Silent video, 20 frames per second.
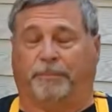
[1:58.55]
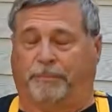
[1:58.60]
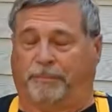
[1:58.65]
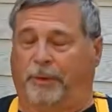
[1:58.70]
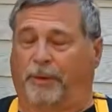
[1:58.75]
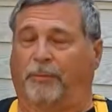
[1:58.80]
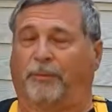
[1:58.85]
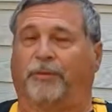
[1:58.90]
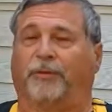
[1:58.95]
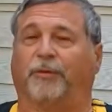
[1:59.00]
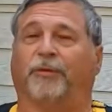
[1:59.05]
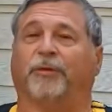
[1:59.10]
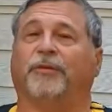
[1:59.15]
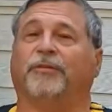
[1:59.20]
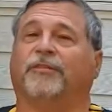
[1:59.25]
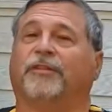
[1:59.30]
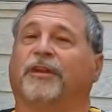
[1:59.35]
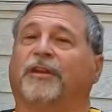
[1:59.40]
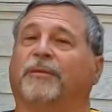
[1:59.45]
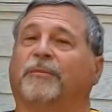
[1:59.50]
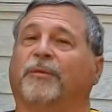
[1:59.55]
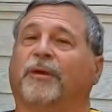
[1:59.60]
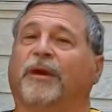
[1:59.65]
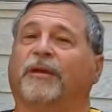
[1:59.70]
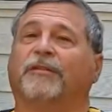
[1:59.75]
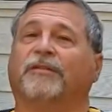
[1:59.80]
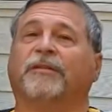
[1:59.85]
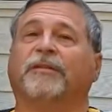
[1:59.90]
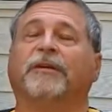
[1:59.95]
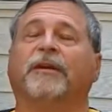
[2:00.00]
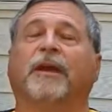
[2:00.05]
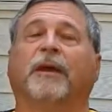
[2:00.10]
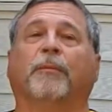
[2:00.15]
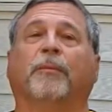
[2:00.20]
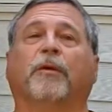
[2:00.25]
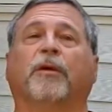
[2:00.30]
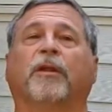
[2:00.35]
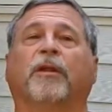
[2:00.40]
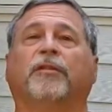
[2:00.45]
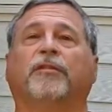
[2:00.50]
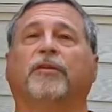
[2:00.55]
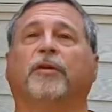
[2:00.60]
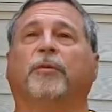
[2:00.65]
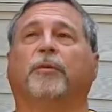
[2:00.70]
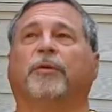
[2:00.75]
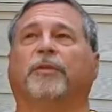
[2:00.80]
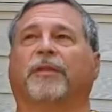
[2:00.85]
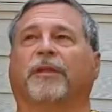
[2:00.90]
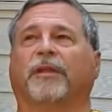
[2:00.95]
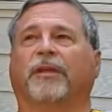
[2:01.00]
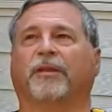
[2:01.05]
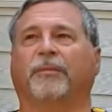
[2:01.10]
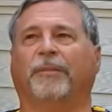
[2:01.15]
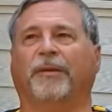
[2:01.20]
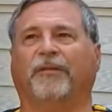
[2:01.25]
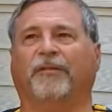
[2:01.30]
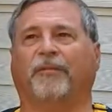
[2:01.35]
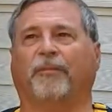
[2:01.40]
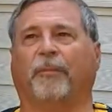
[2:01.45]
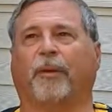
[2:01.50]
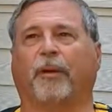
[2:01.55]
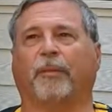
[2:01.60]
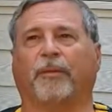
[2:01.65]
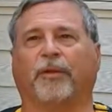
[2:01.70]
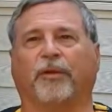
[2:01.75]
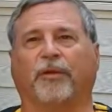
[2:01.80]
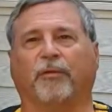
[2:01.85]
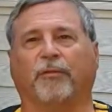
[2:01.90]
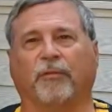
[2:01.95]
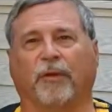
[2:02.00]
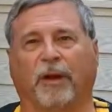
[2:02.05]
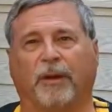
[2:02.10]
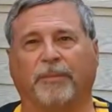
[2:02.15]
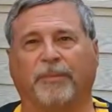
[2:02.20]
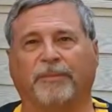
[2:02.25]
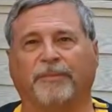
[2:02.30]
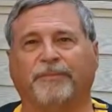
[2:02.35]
But we're doing chicken breast, and we're gonna do it with a little bit of a barbecue rub,